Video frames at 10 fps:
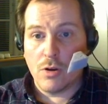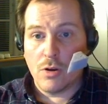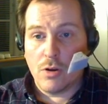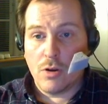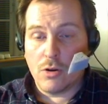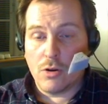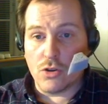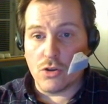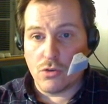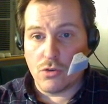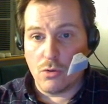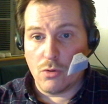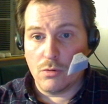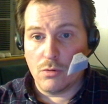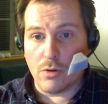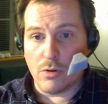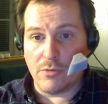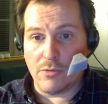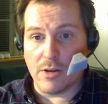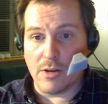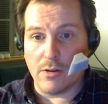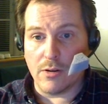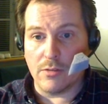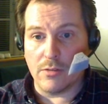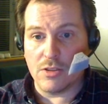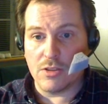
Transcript: control configured on this.